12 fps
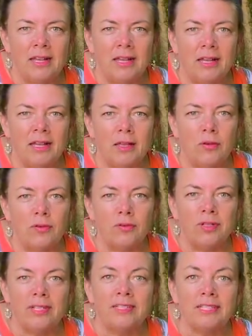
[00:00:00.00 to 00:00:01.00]
I own
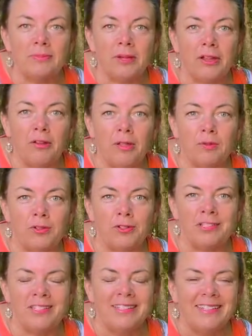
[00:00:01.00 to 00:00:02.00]
Inspiring Roots.
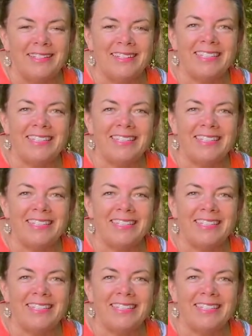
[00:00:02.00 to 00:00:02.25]
And